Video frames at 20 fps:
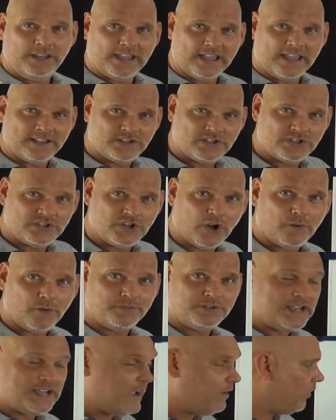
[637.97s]
gets
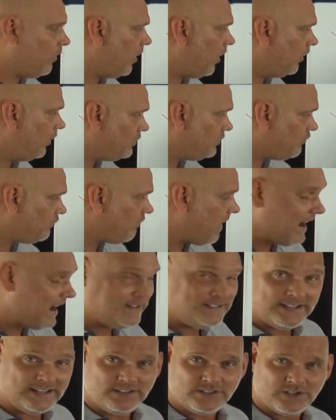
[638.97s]
stopped out or
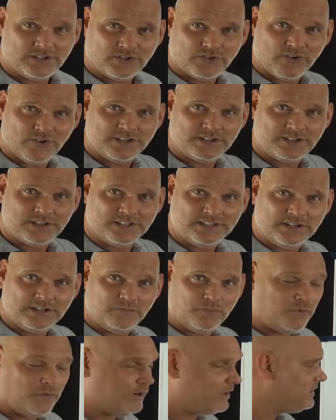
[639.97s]
dragged into trades they
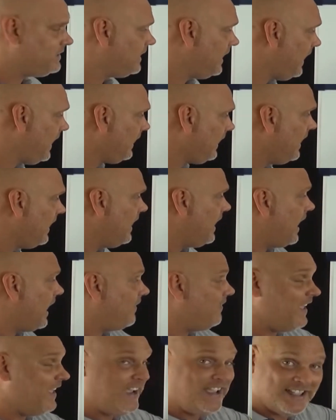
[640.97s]
didn't want to take,
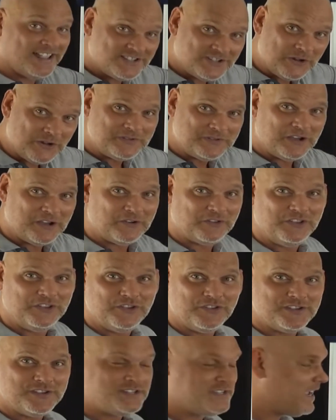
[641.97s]
and they get stopped out on the
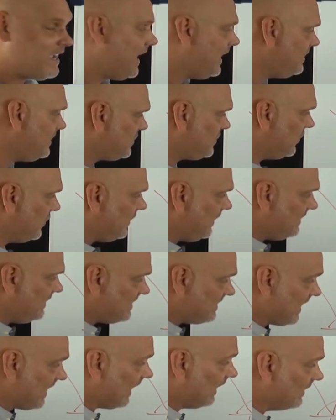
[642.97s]
other side. So these
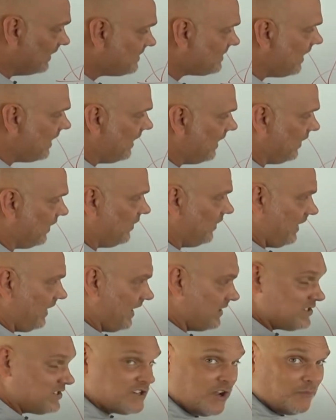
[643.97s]
sellers are going to
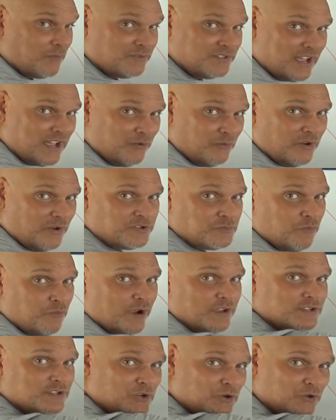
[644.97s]
get stopped out as
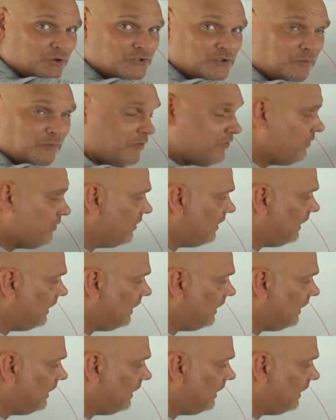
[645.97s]
price goes up through the